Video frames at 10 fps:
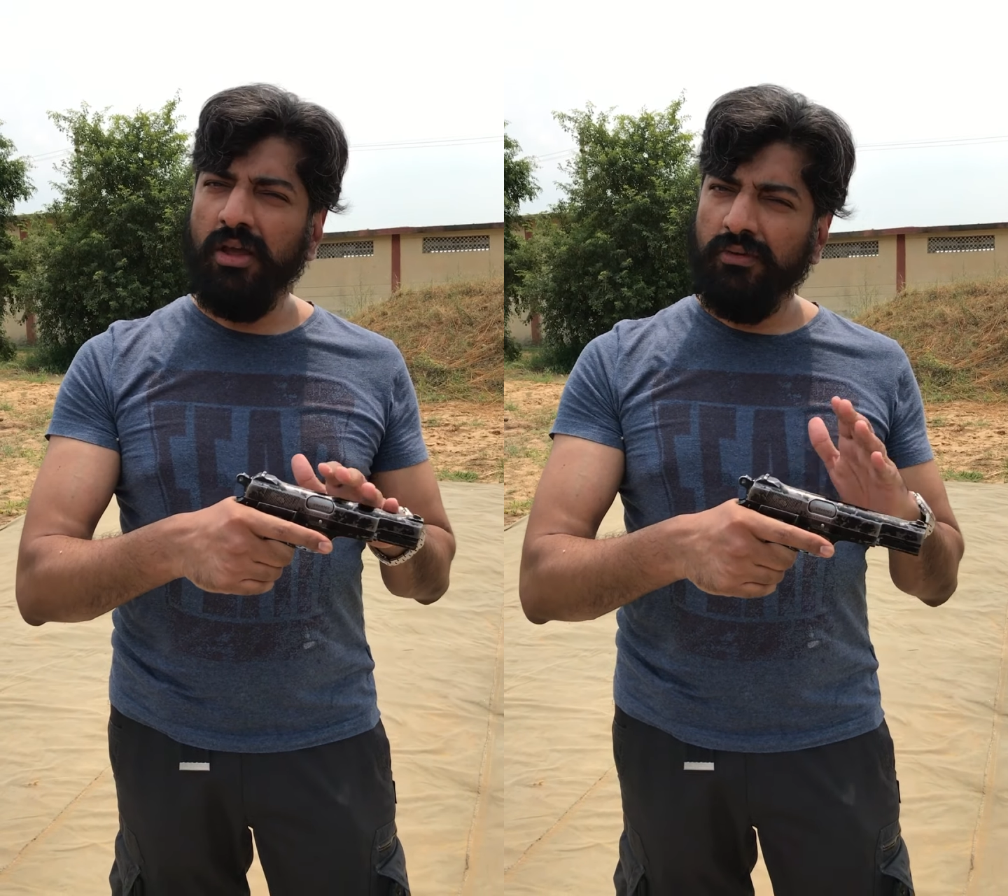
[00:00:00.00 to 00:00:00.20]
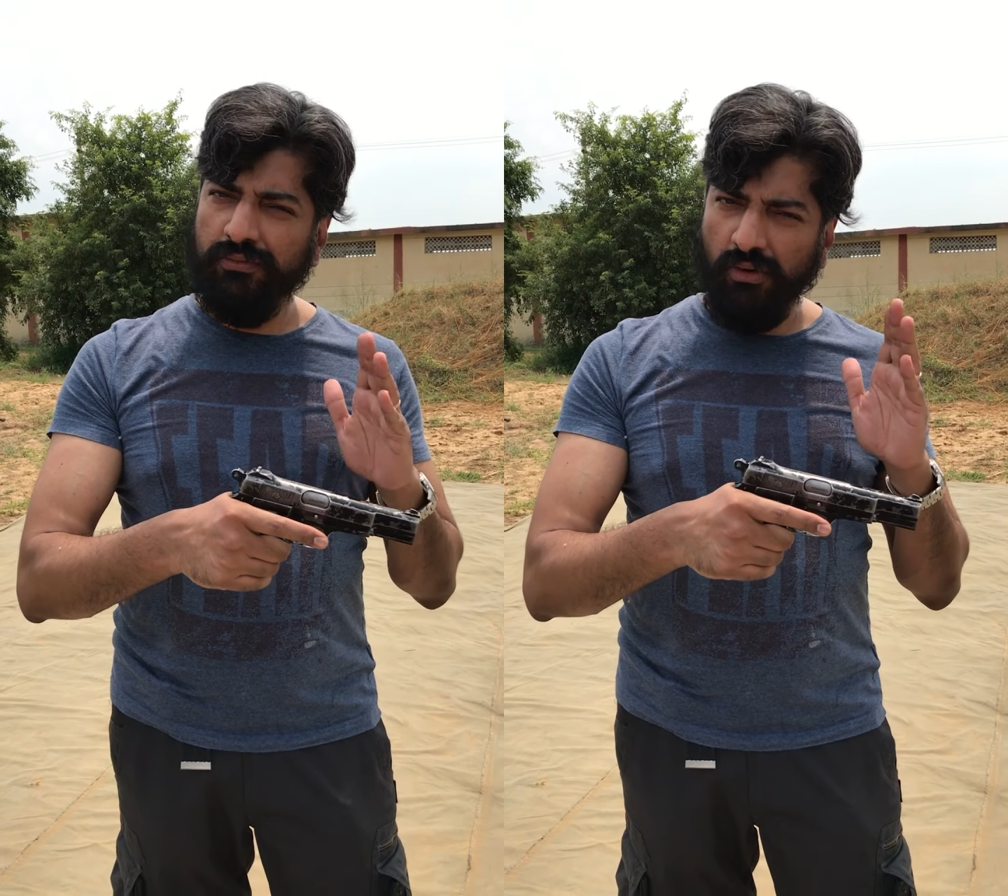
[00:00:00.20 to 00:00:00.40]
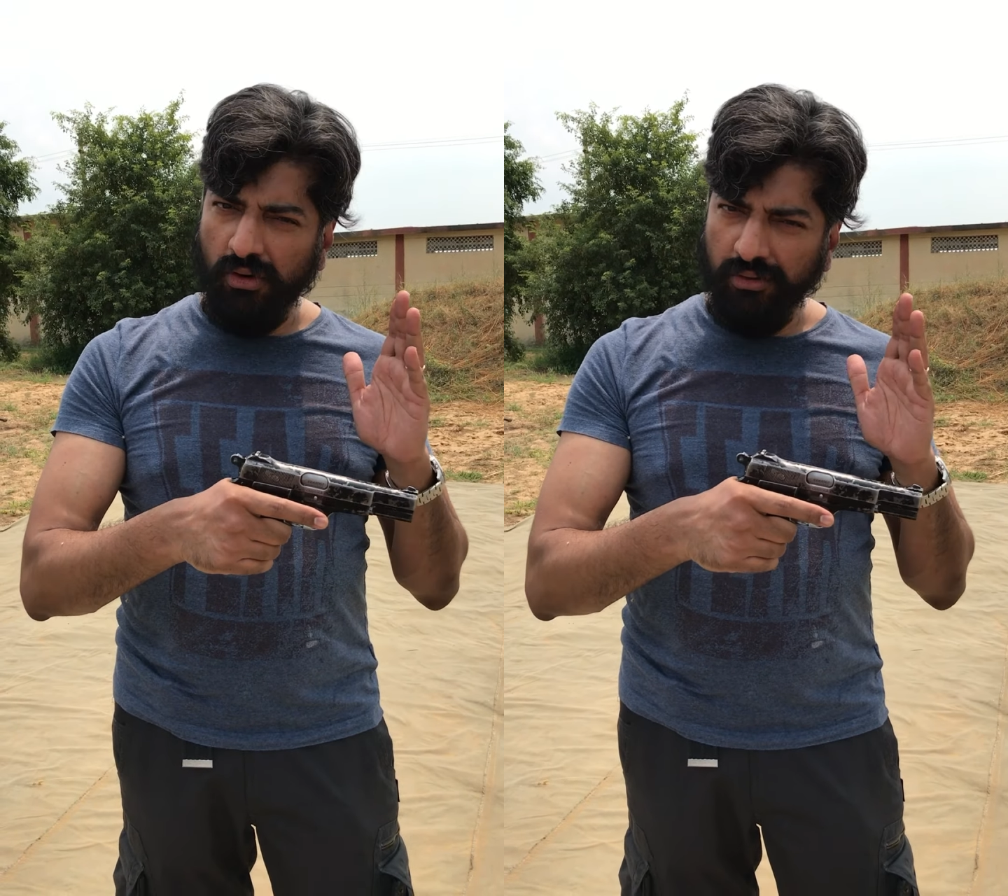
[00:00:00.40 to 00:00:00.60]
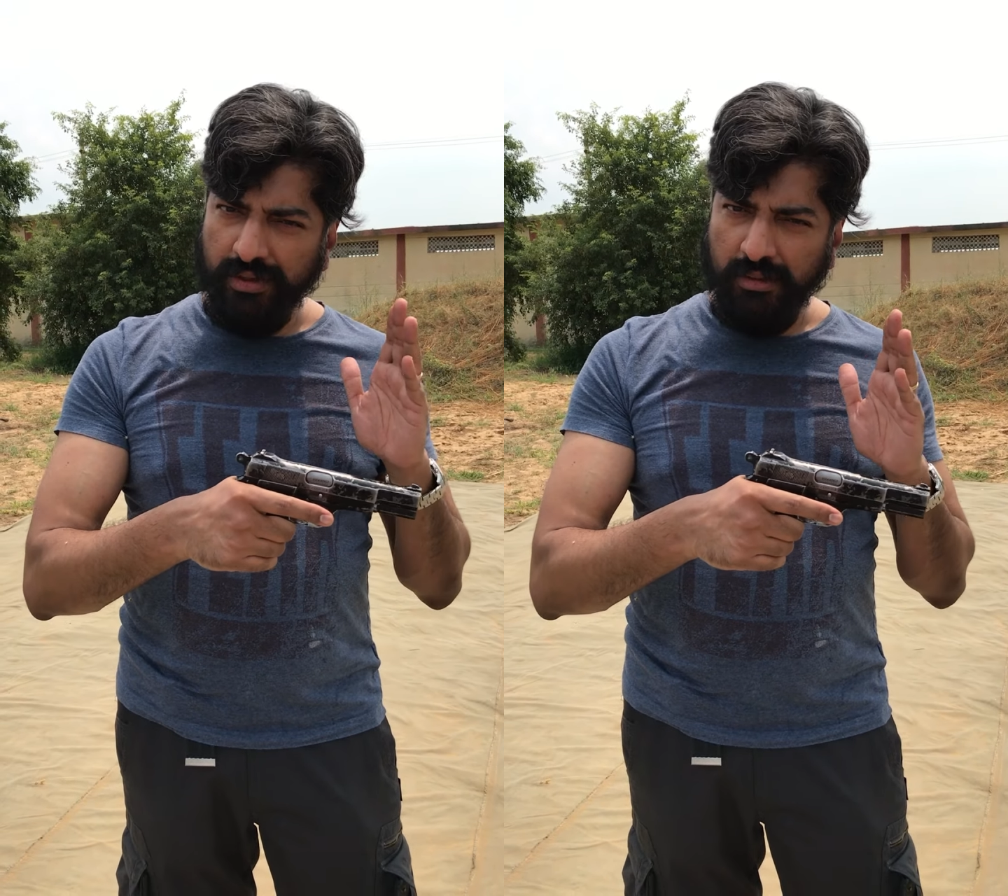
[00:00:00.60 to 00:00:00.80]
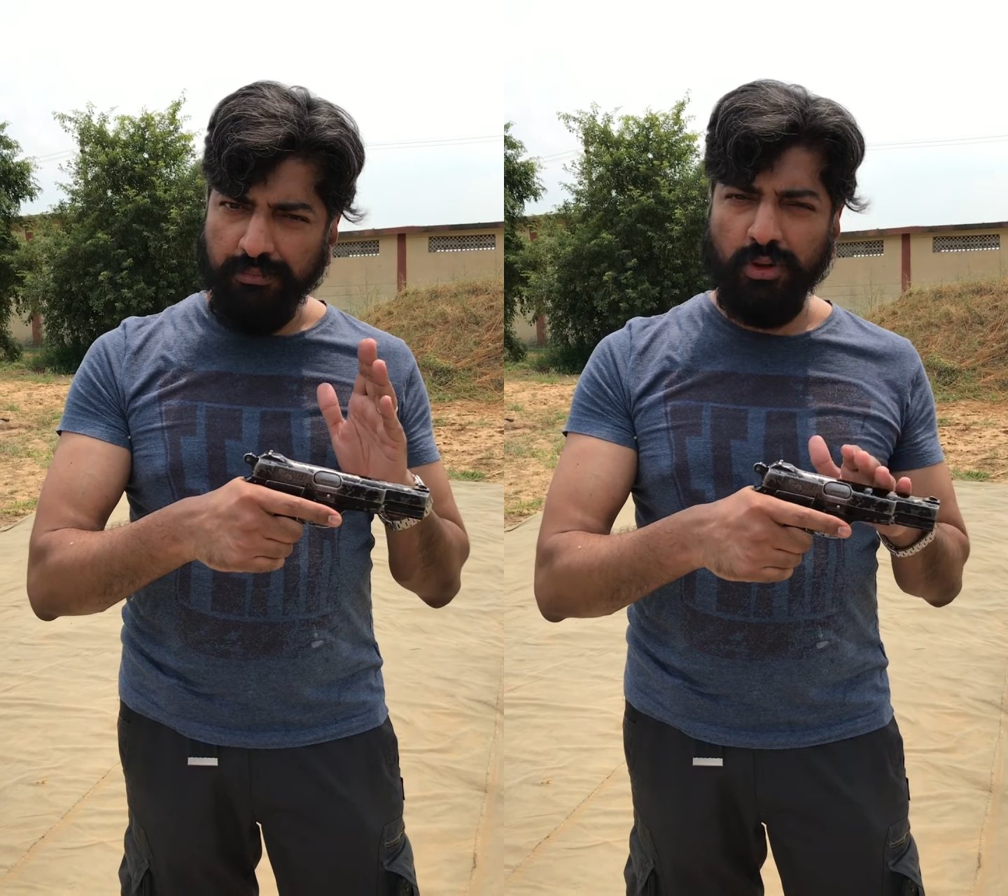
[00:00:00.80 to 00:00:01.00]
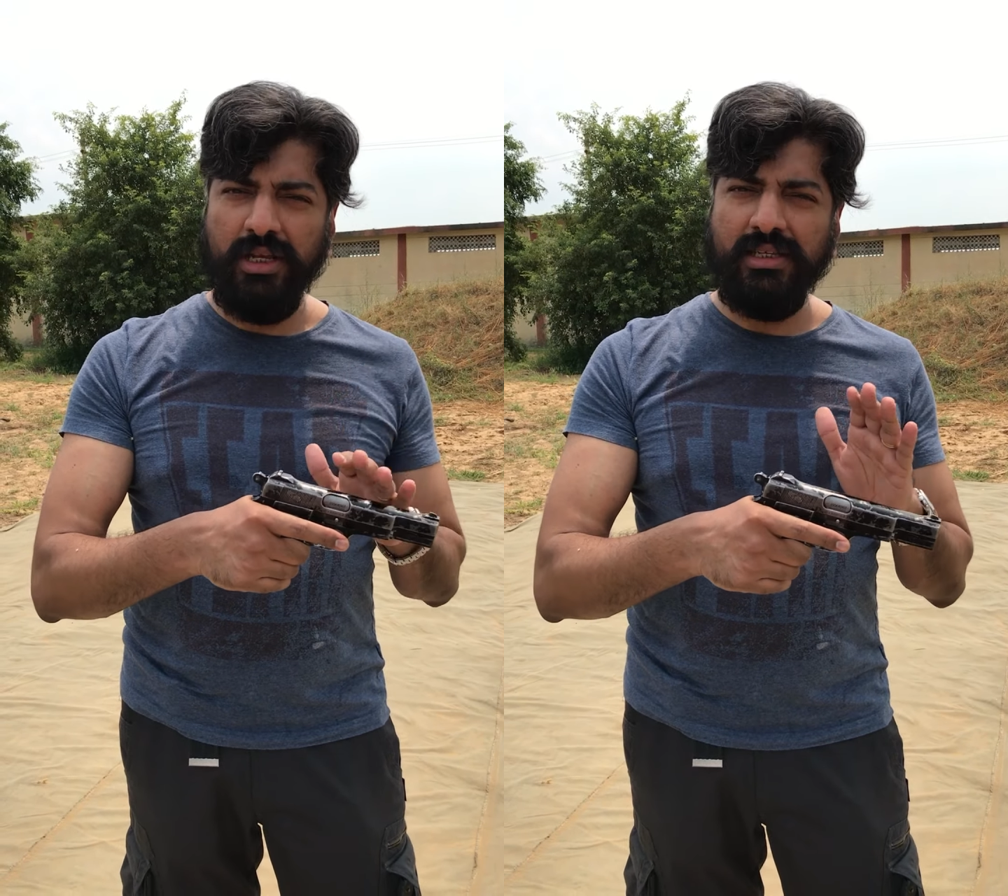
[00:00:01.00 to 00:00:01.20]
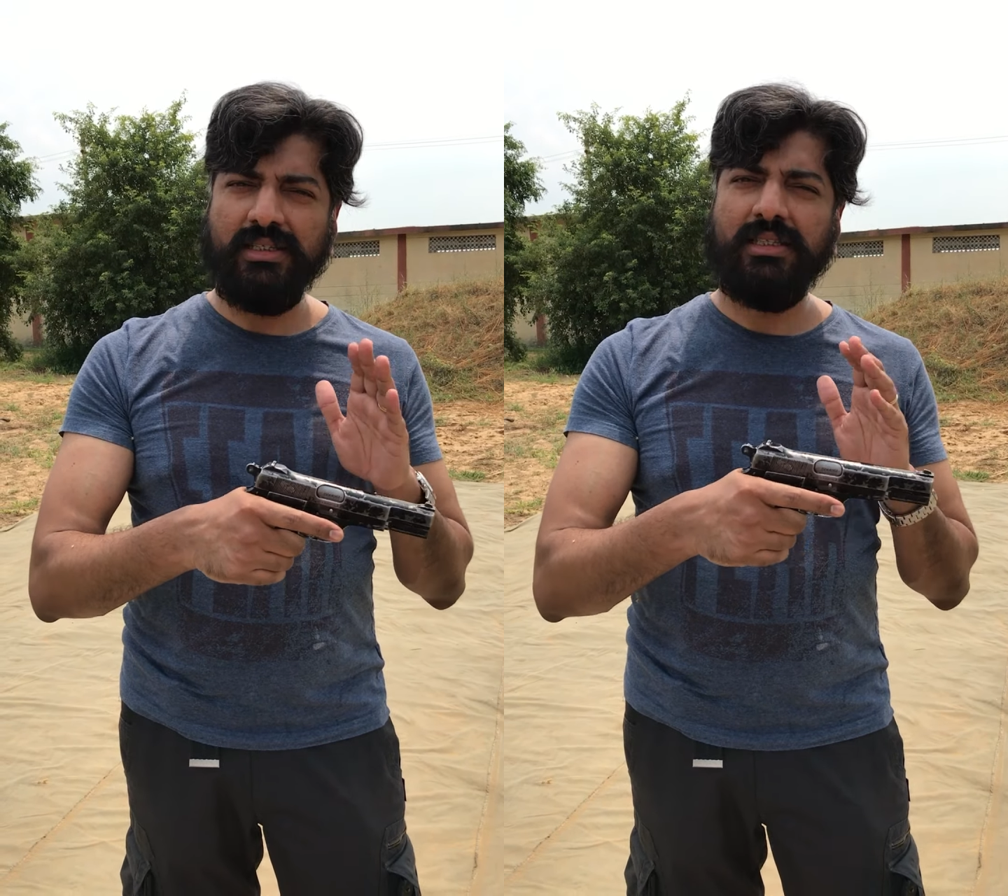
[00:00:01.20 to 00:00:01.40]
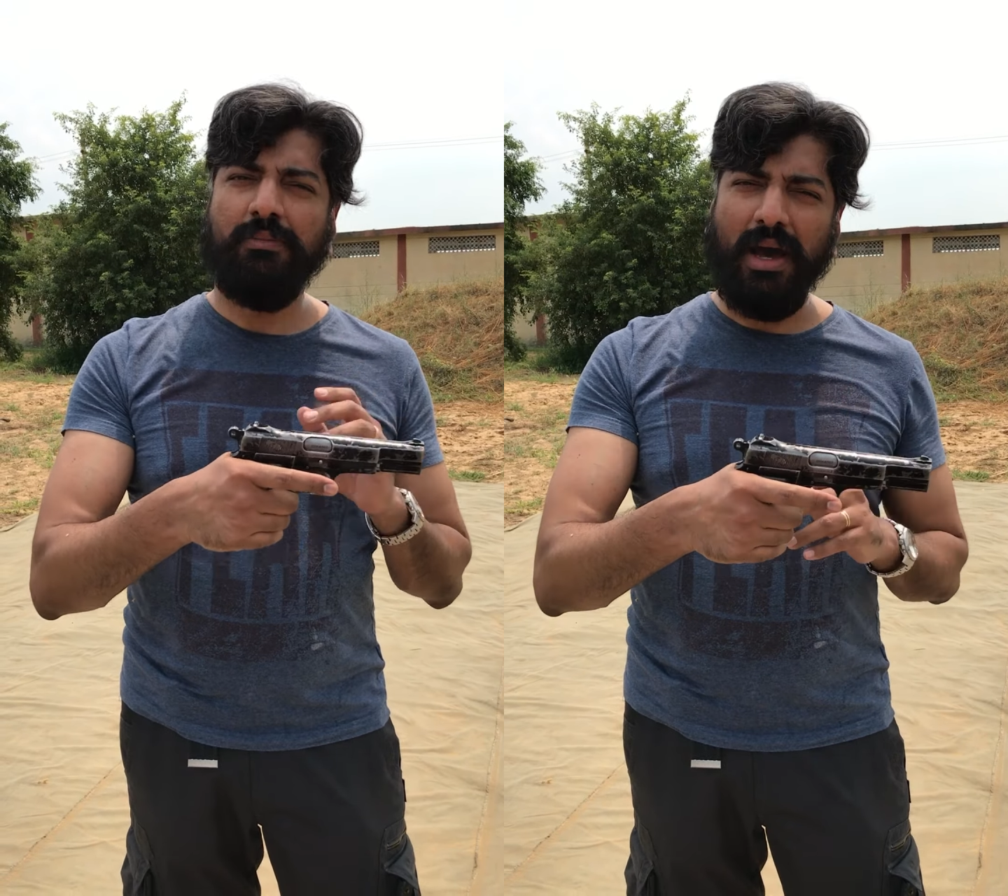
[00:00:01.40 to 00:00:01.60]
for the police,
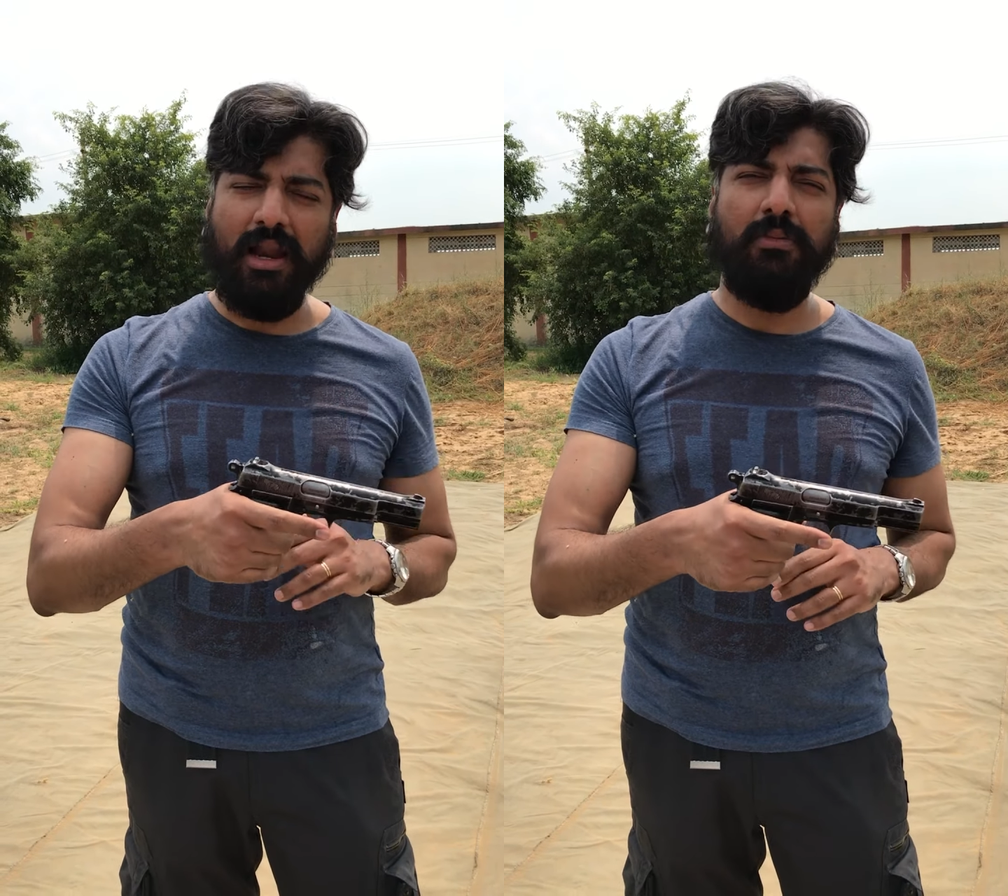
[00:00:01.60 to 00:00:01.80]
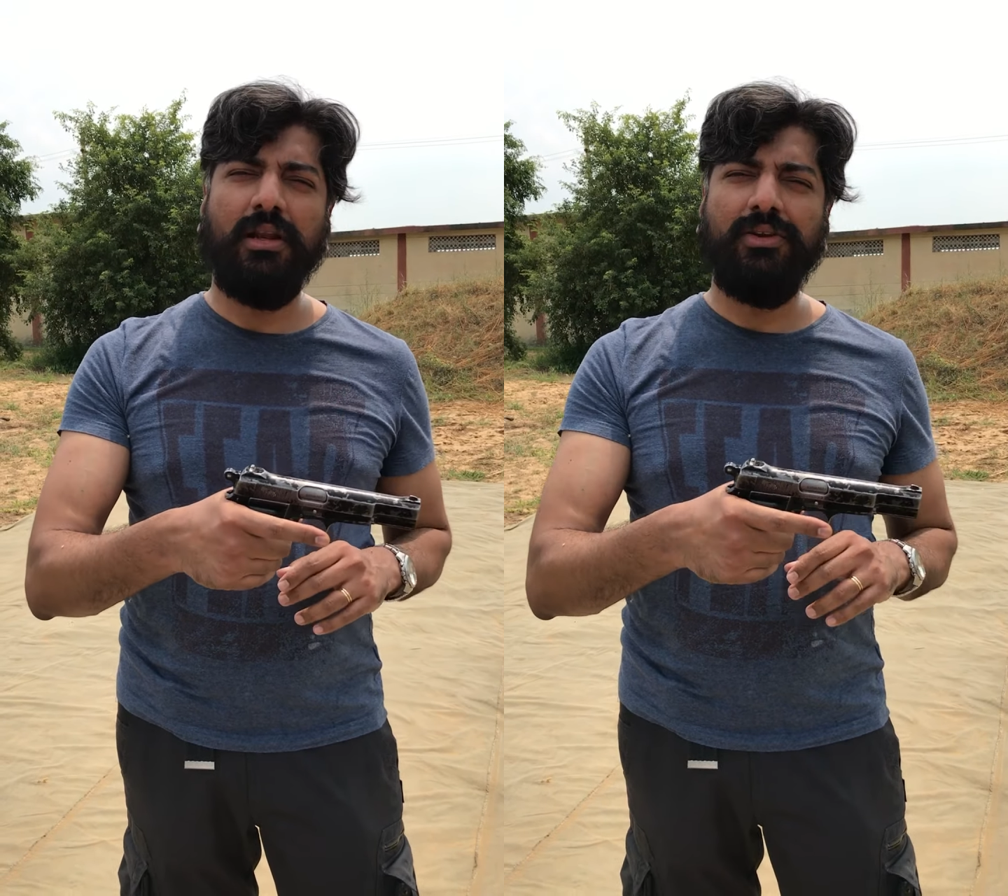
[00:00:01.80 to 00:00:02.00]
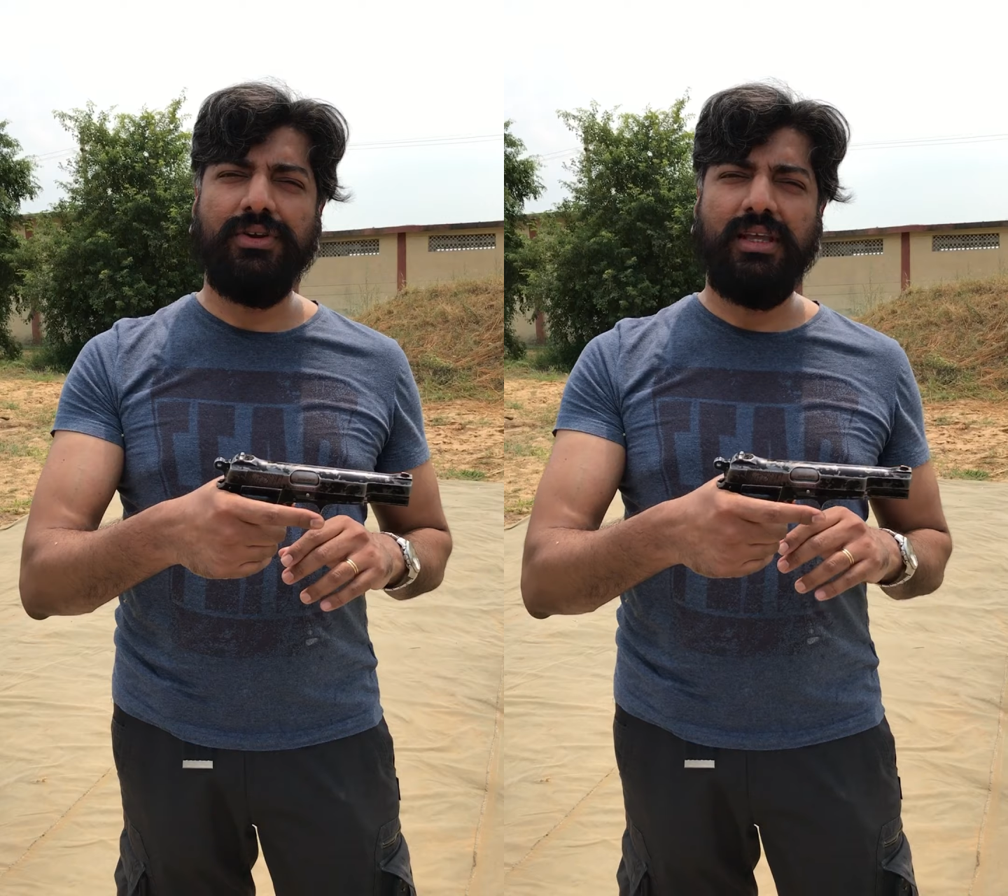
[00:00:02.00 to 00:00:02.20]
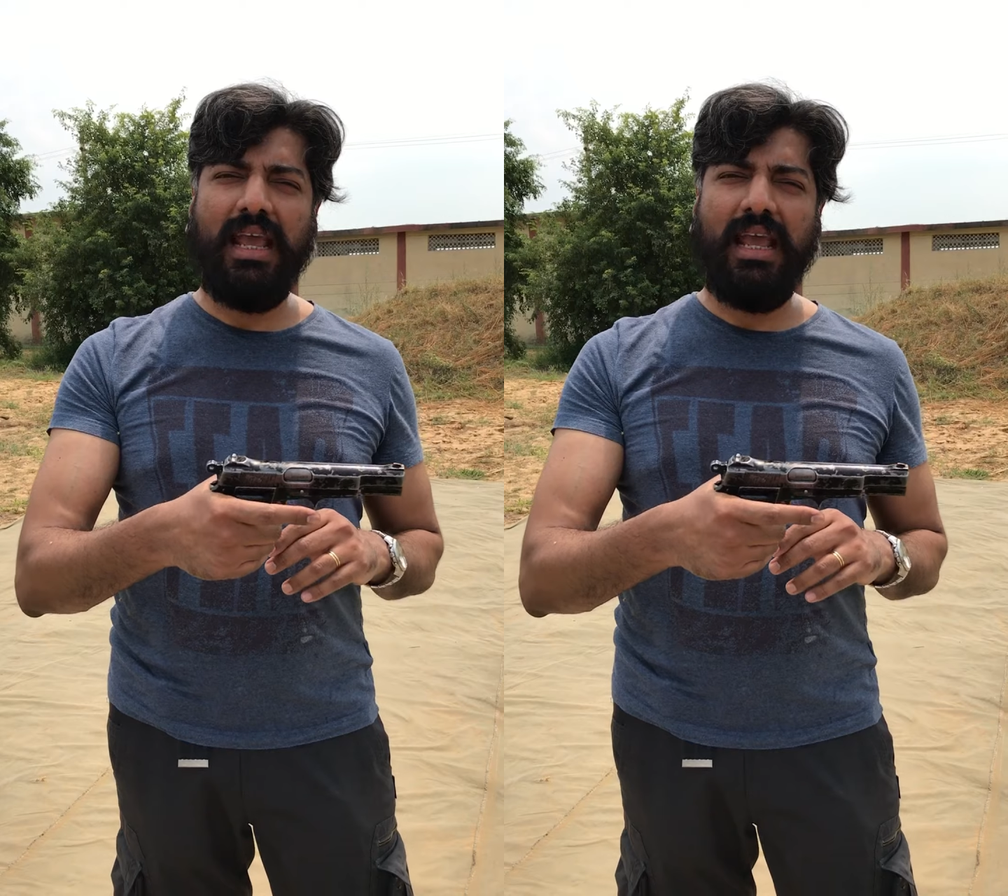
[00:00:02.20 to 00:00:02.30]
the paramilitary,